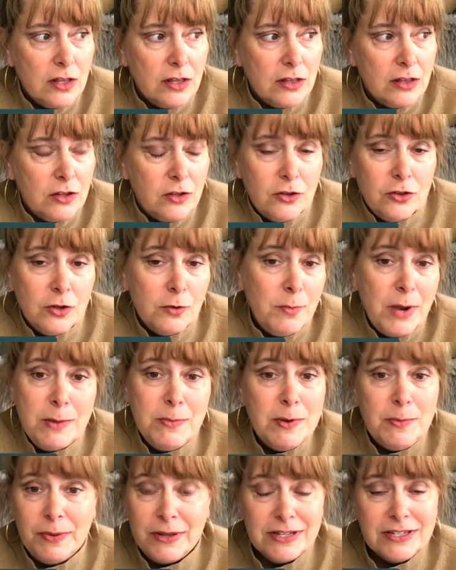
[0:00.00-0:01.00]
there may
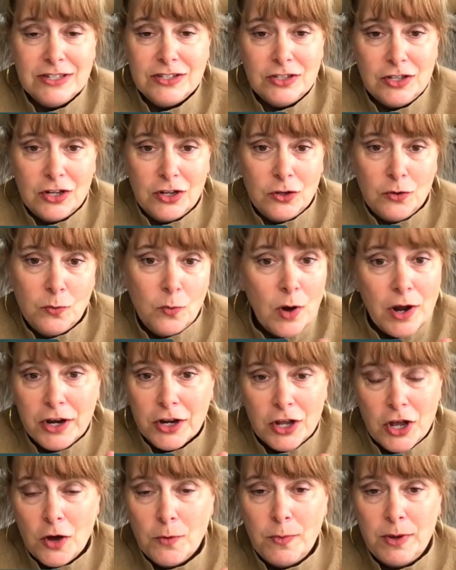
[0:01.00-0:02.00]
be places that you want
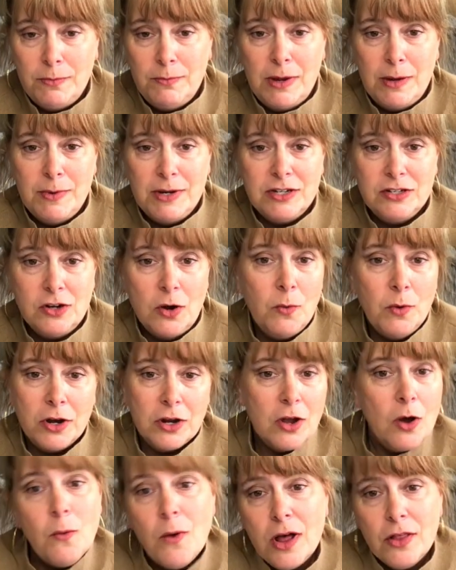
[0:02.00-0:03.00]
to go, but maybe don't want
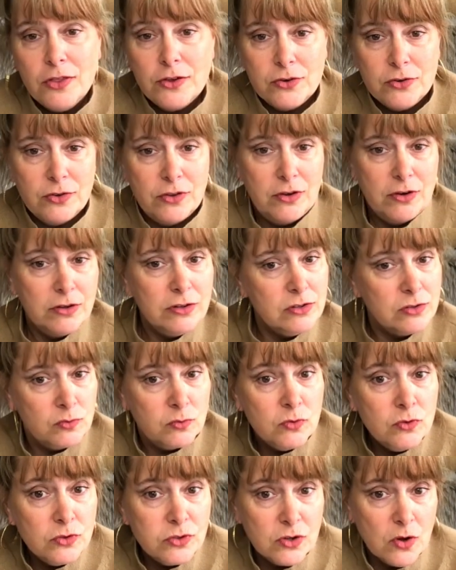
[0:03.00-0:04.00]
to go while there, there, are these
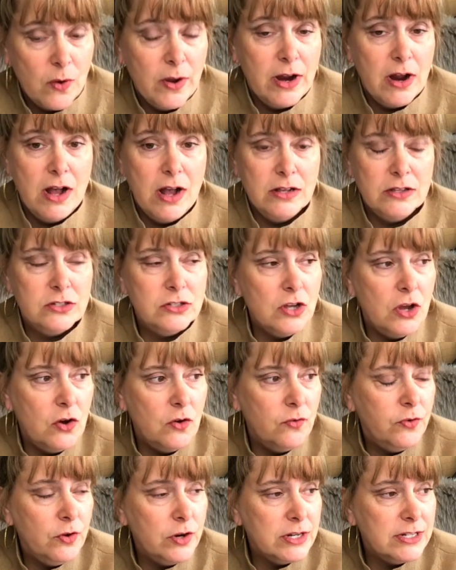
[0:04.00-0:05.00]
rules going on.
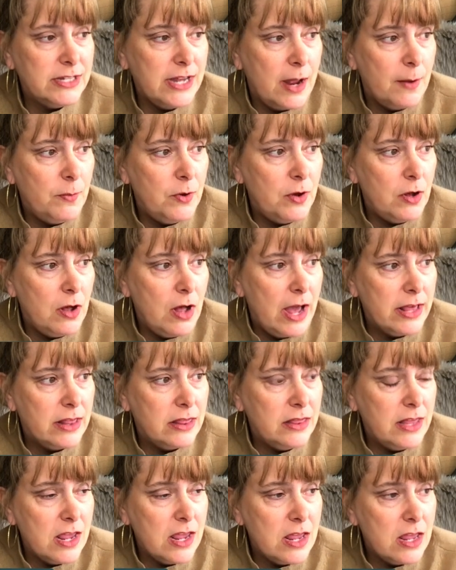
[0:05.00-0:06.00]
So, for example, I
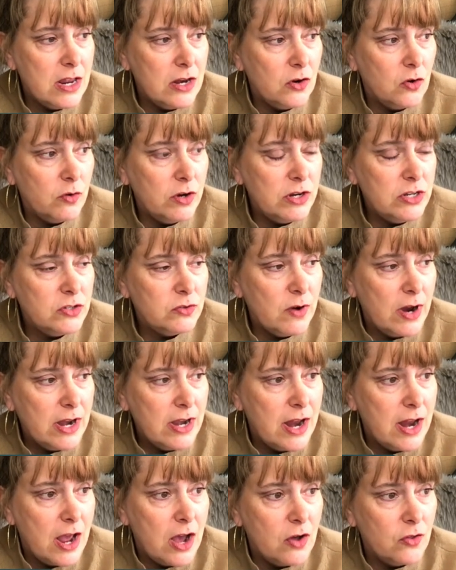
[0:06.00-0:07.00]
think in Greece
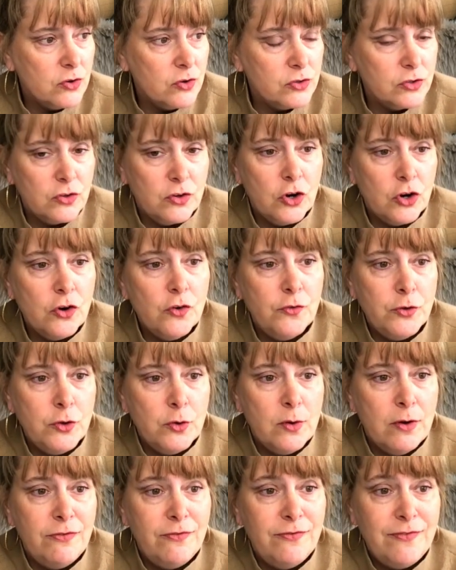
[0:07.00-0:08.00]
right now there's a
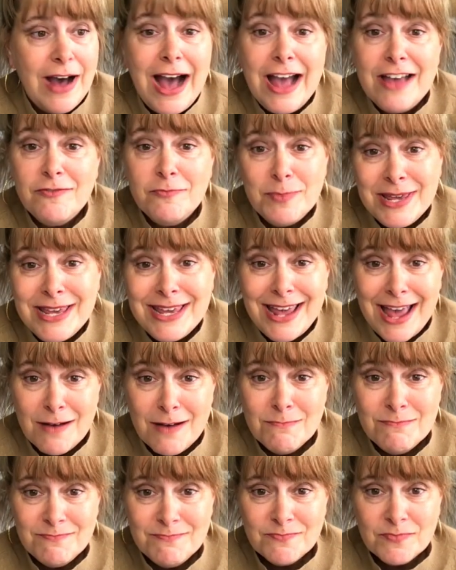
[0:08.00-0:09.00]
curfew of 5
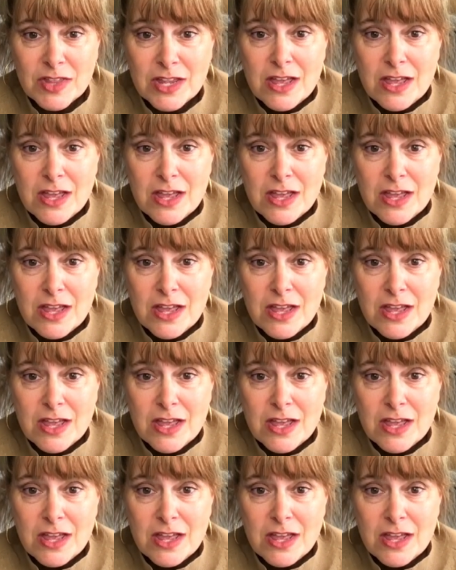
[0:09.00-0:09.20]
p.m.